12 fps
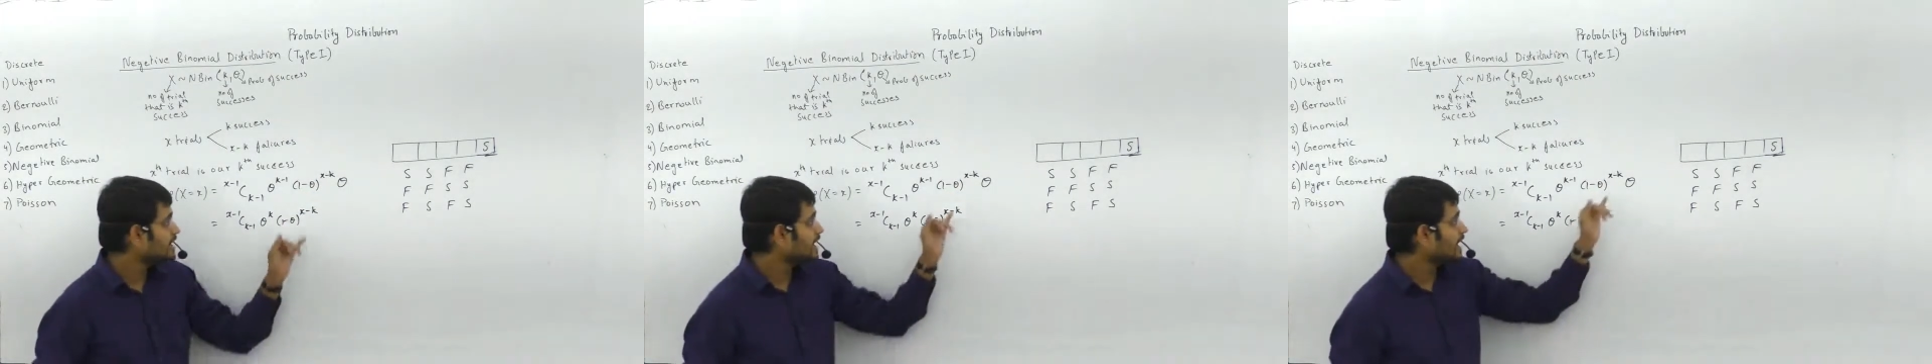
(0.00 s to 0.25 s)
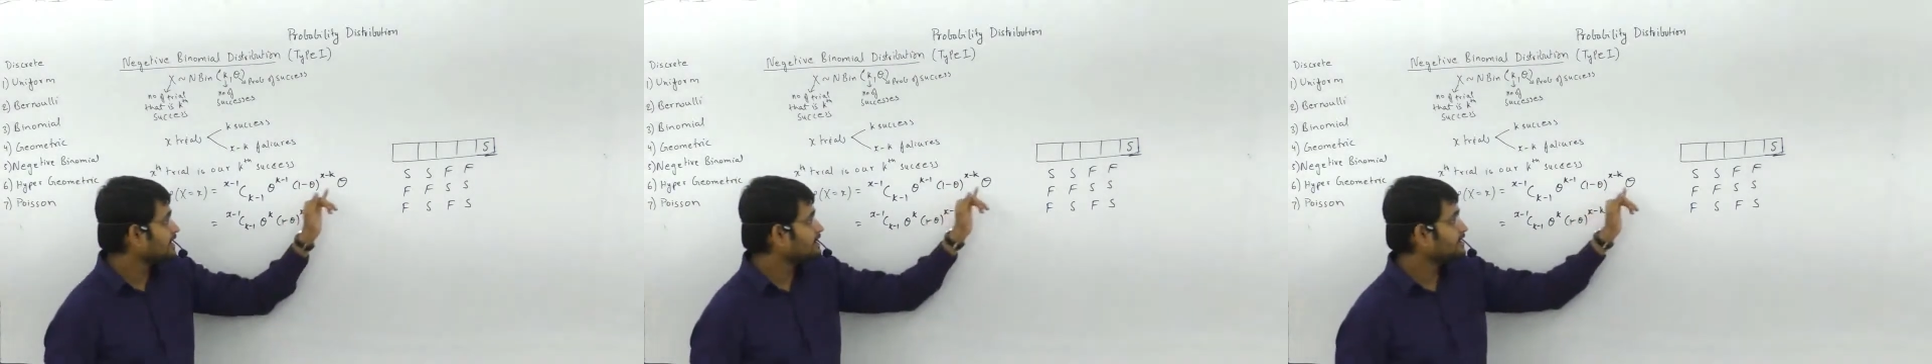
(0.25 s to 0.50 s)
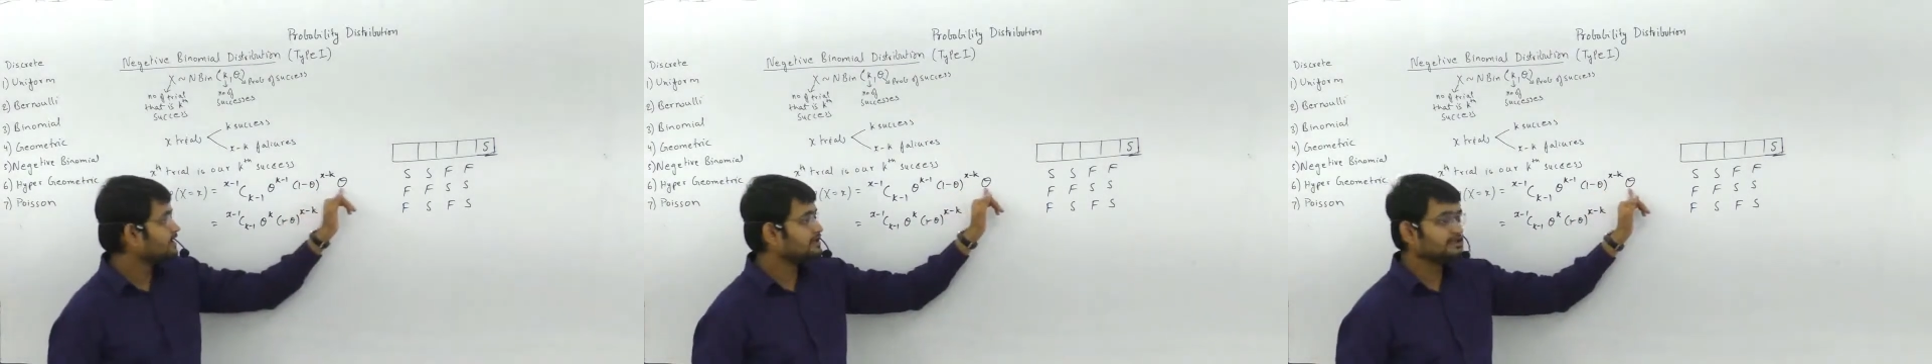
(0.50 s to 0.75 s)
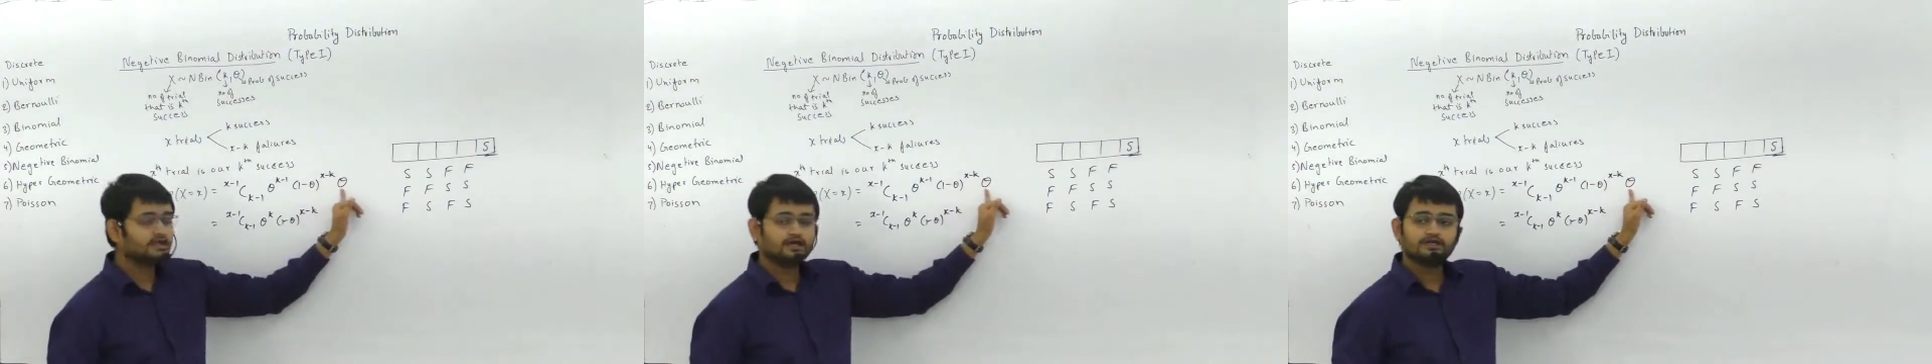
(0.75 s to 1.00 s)
and
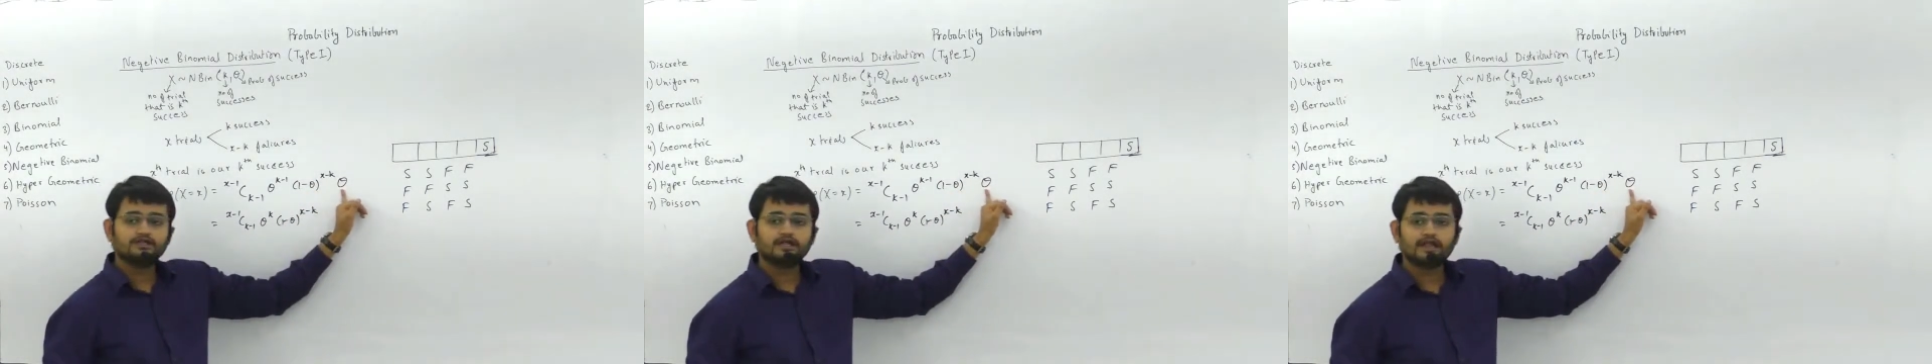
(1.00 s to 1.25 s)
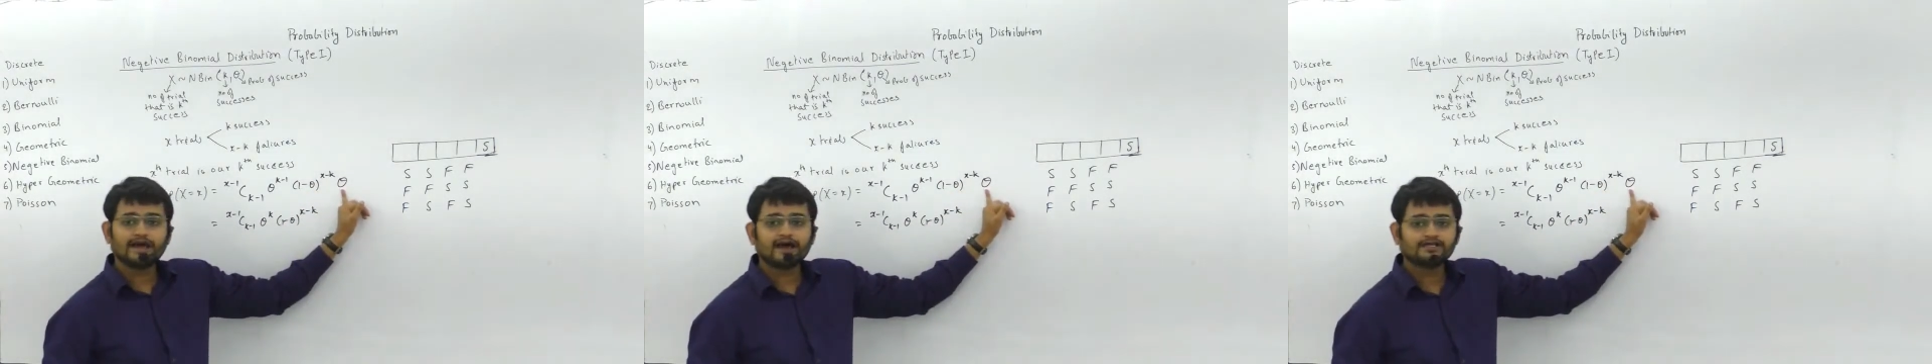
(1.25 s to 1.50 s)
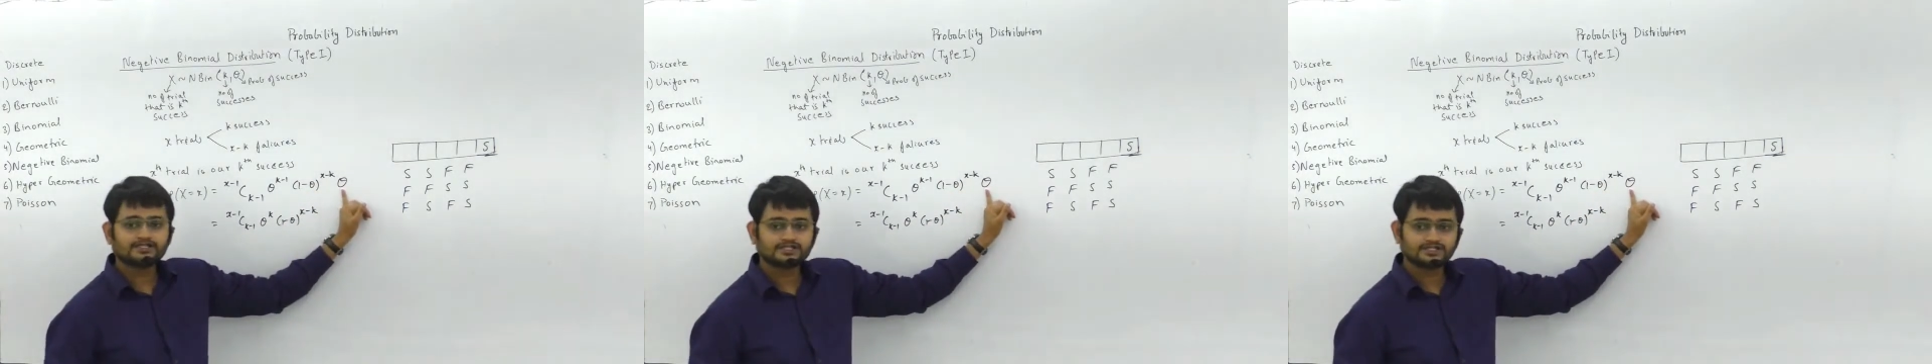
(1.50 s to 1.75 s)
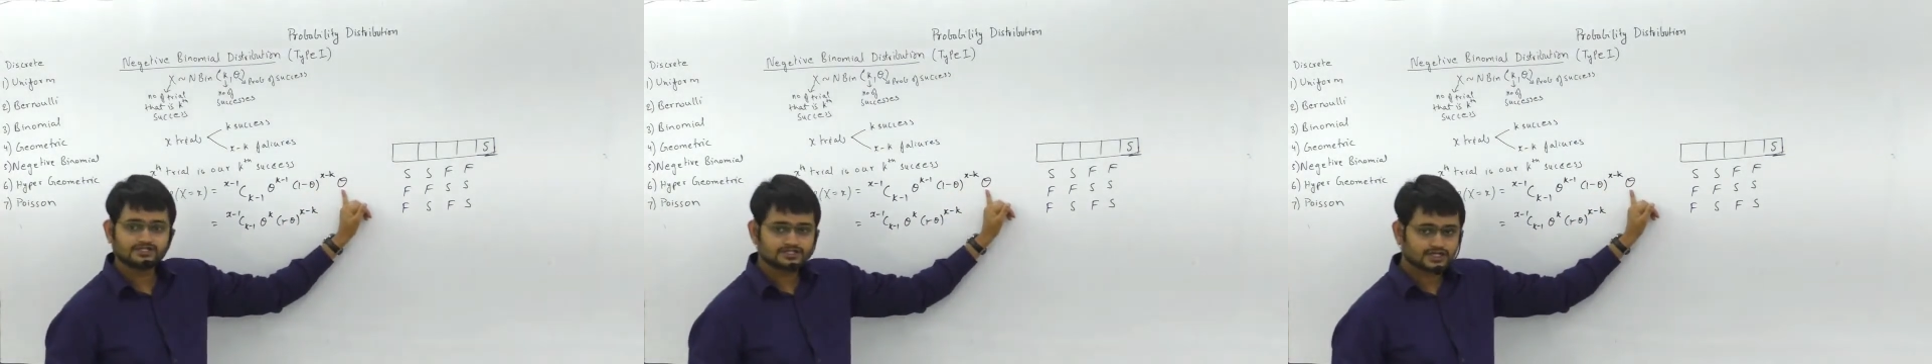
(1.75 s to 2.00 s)
then the last
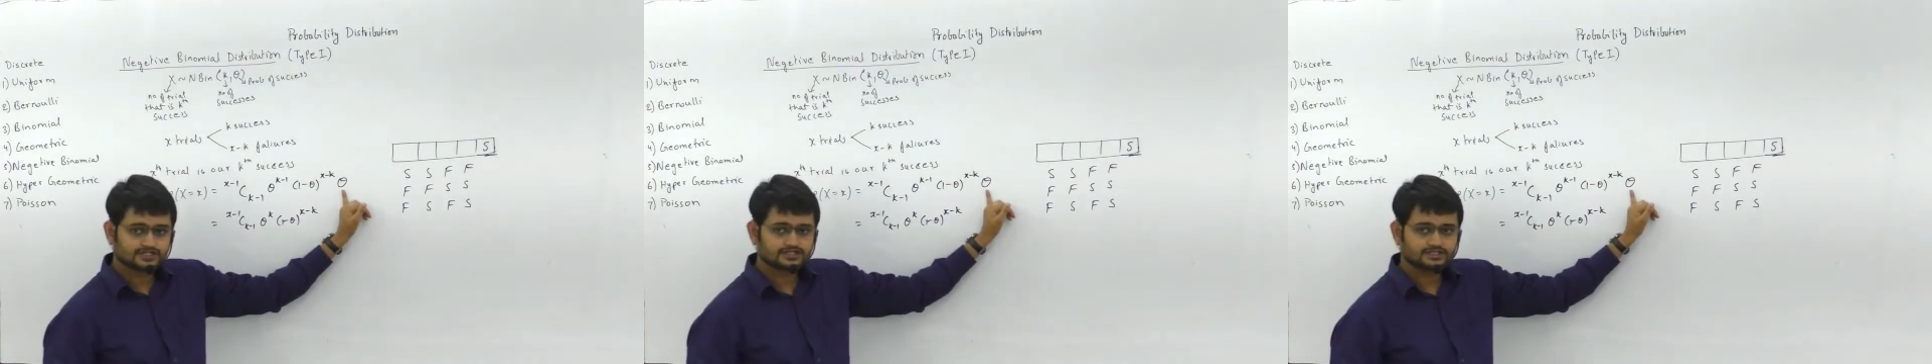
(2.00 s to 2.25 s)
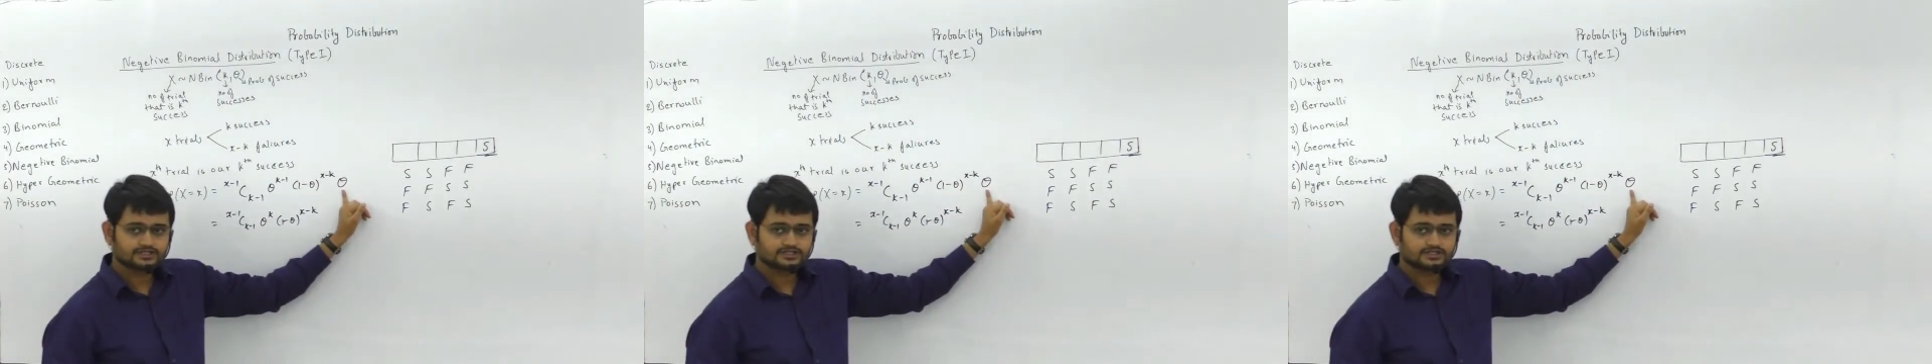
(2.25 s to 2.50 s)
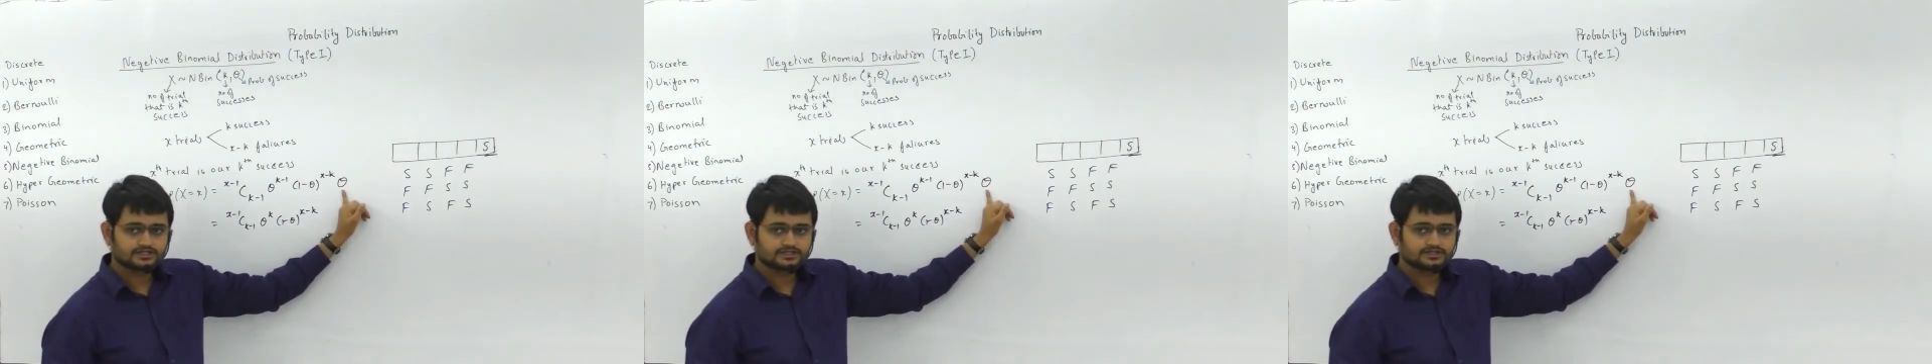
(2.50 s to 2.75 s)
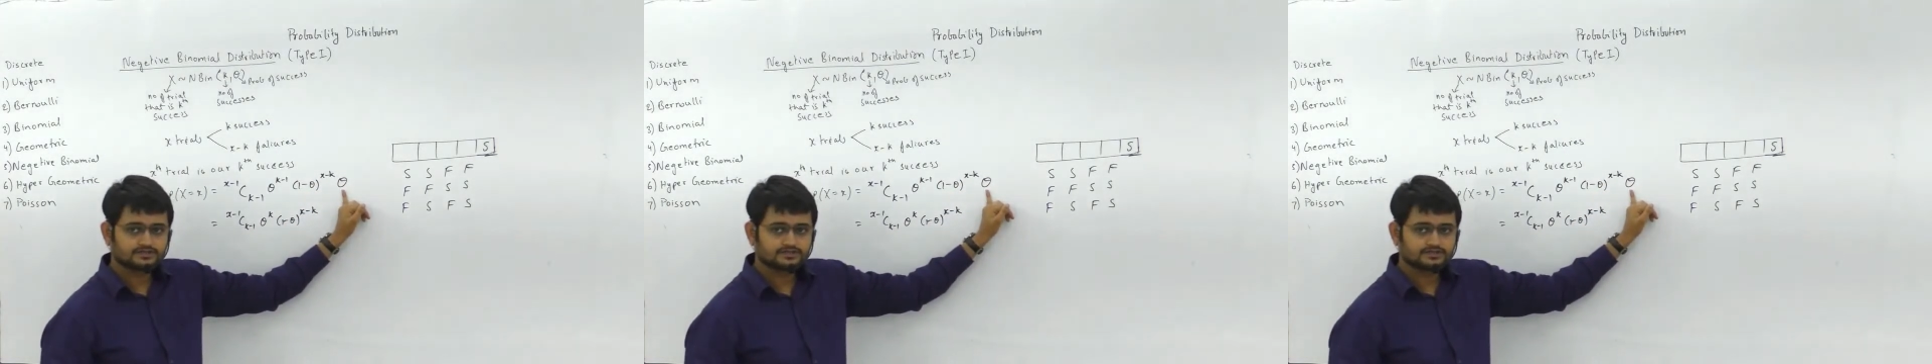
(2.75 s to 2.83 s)
success.